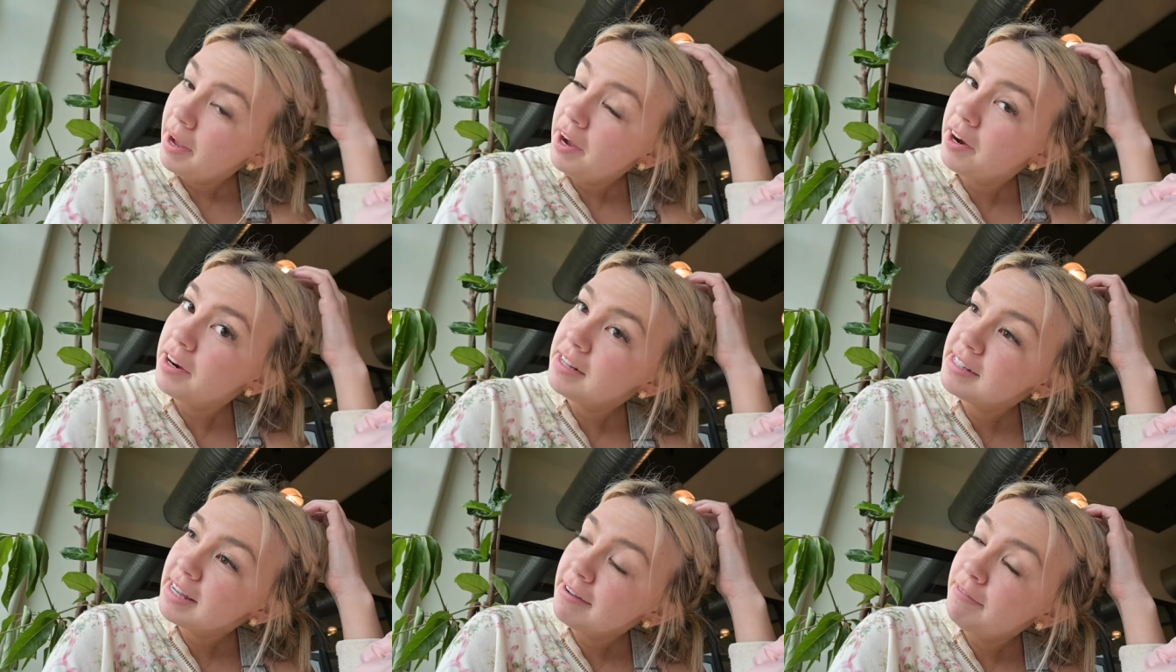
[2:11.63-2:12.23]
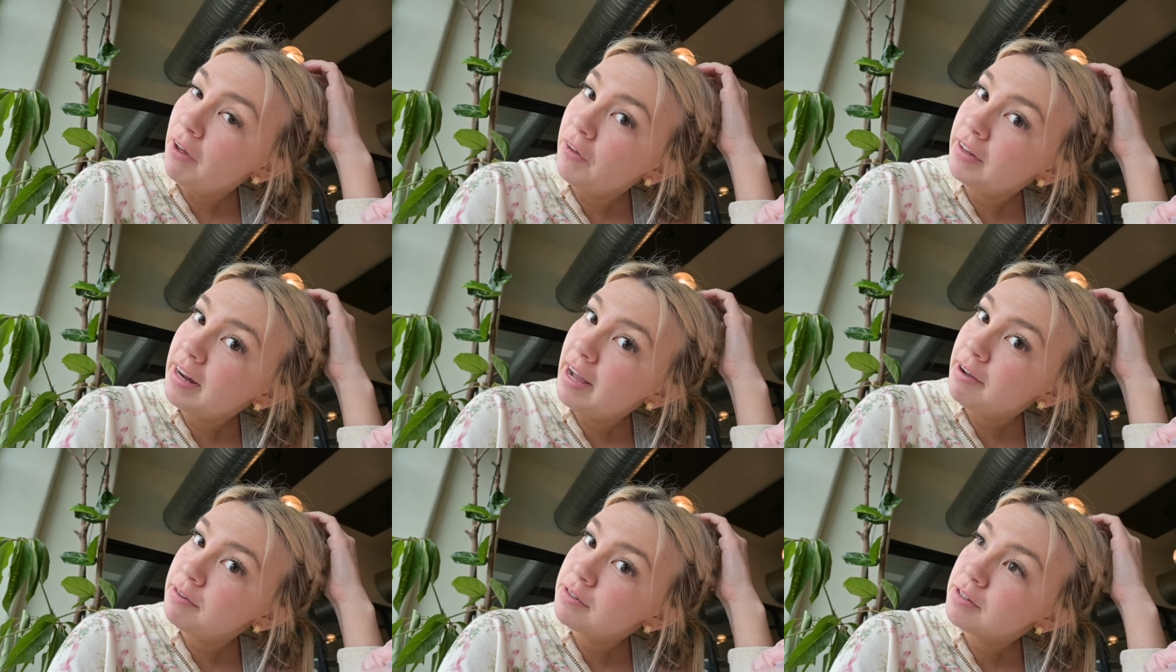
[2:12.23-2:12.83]
hair is like falling
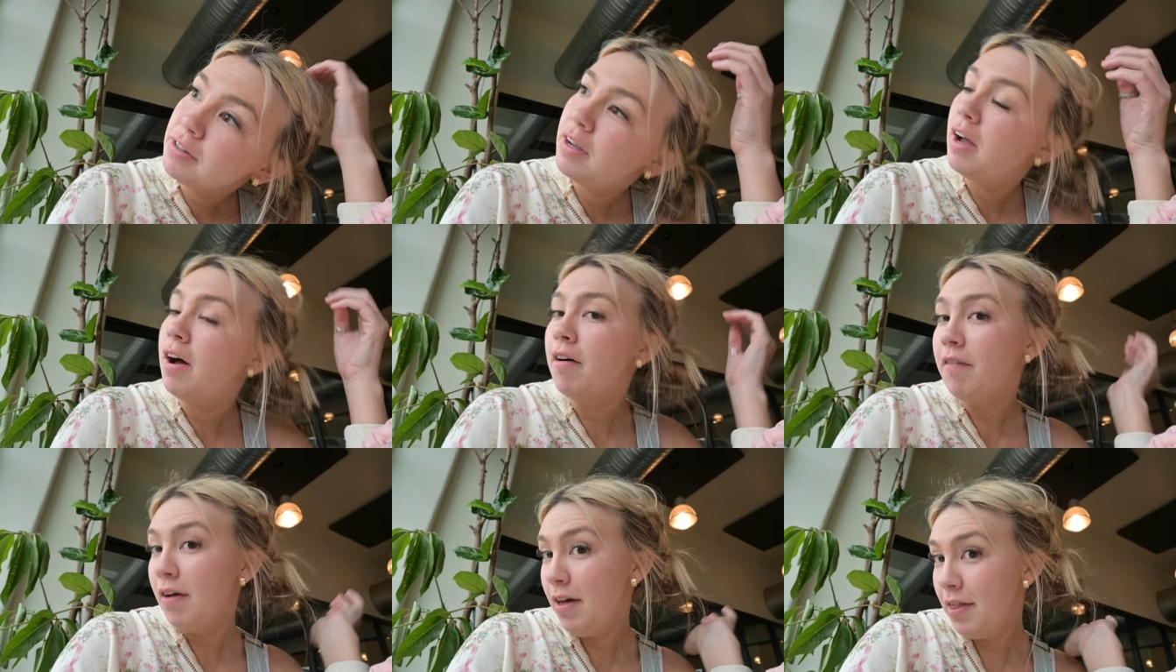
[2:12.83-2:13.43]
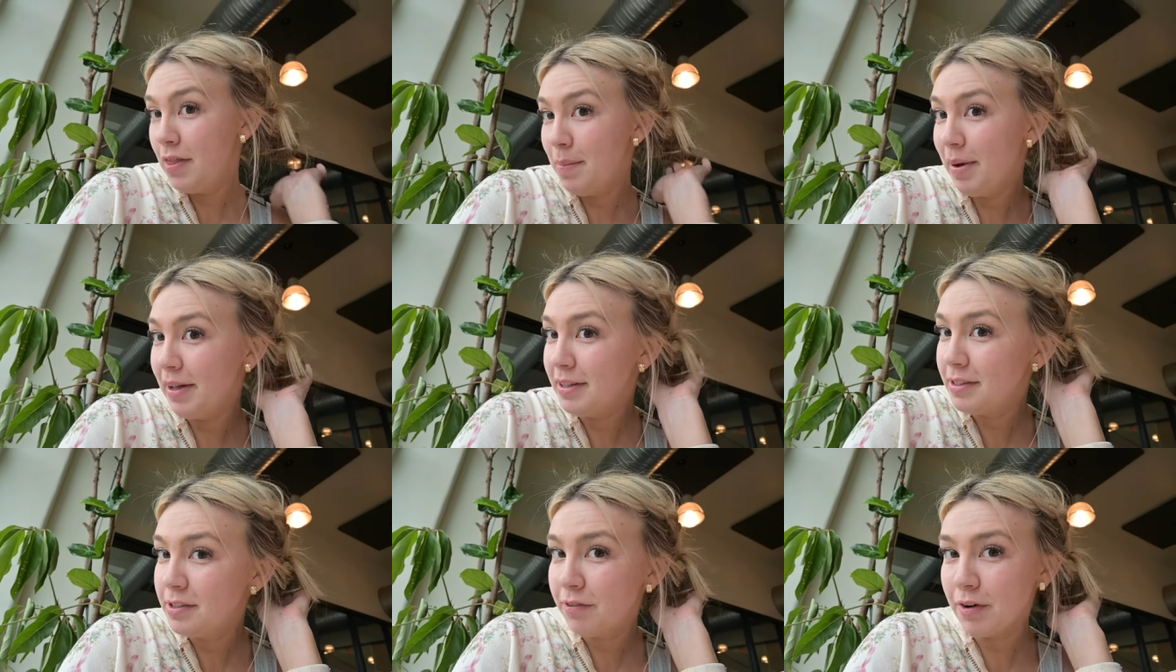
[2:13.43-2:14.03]
out of the
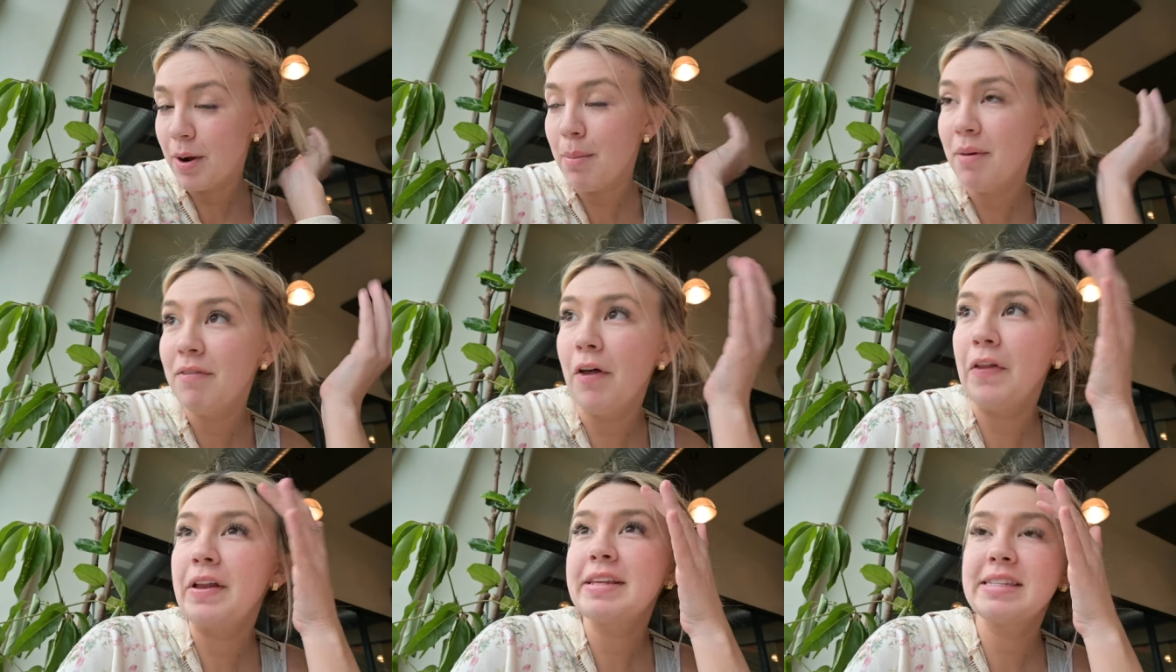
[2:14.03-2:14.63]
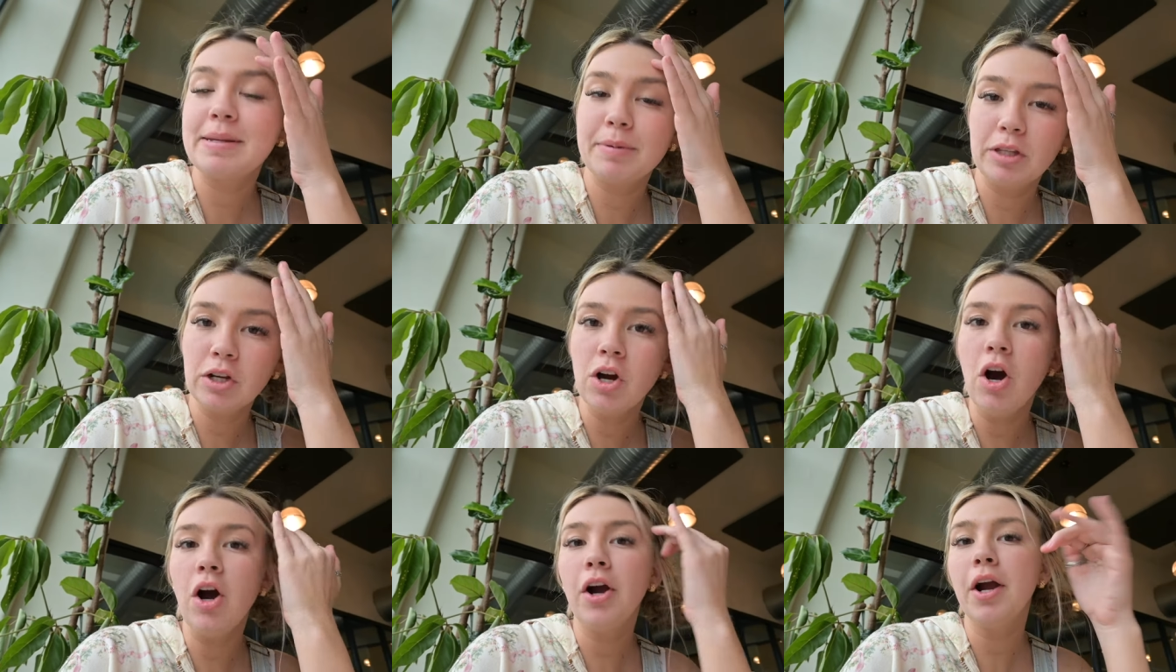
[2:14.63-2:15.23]
buns from falling asleep in the
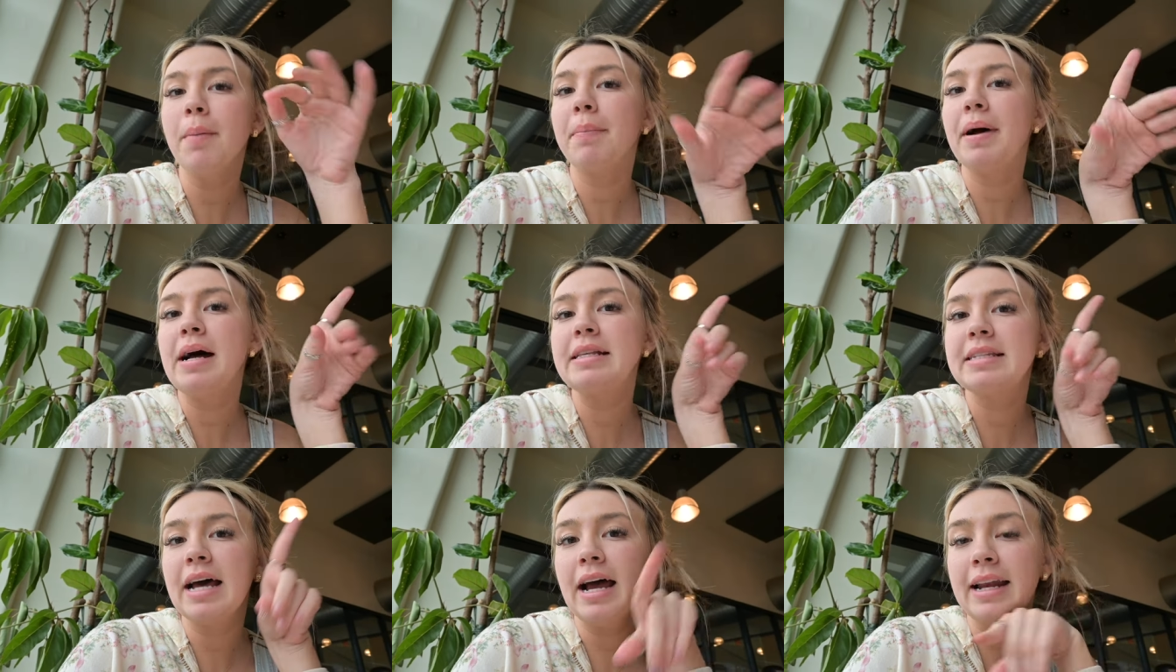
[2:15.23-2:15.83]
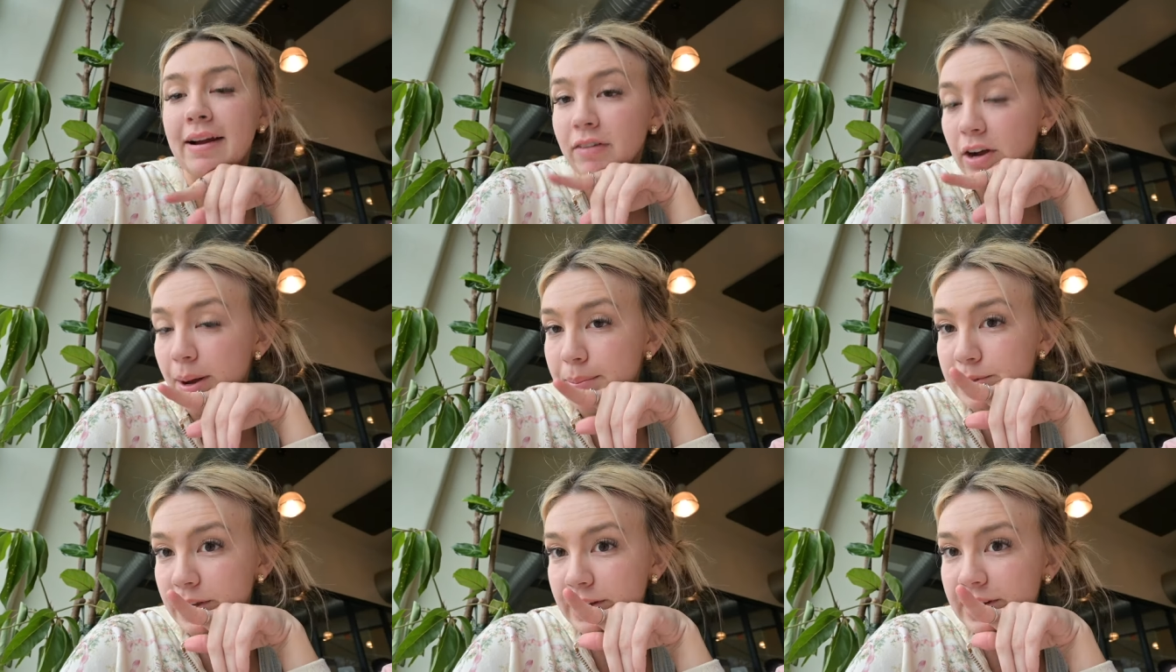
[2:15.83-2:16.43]
car, but I never
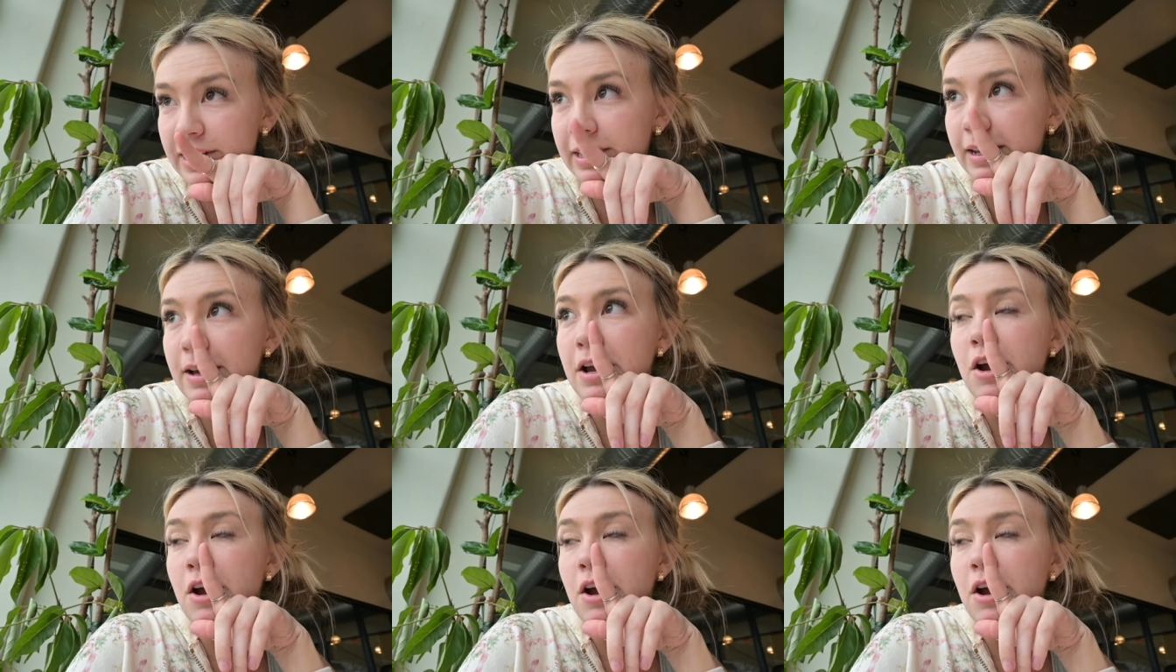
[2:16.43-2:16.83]
updated.